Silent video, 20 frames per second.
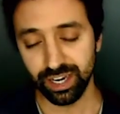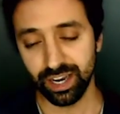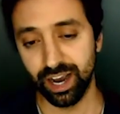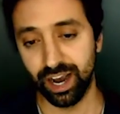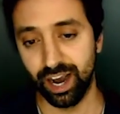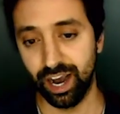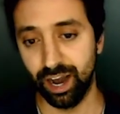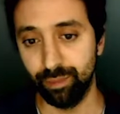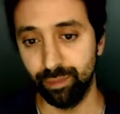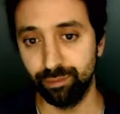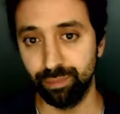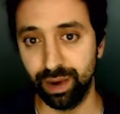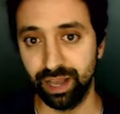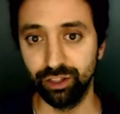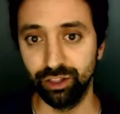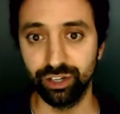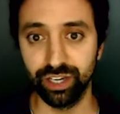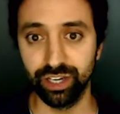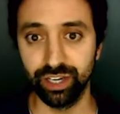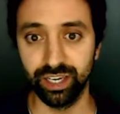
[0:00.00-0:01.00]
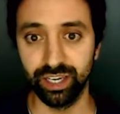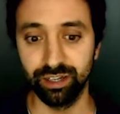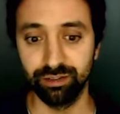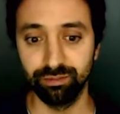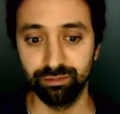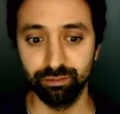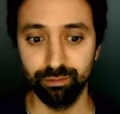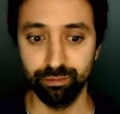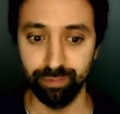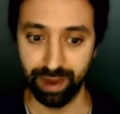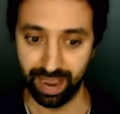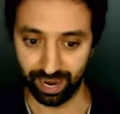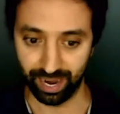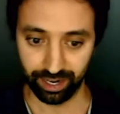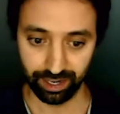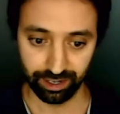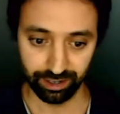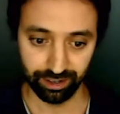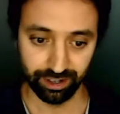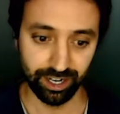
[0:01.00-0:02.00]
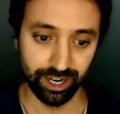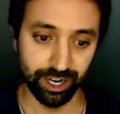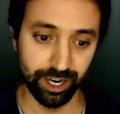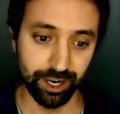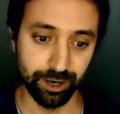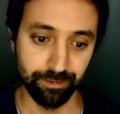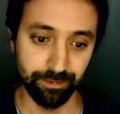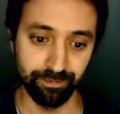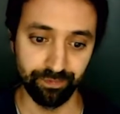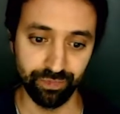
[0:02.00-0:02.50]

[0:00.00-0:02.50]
By looking back, the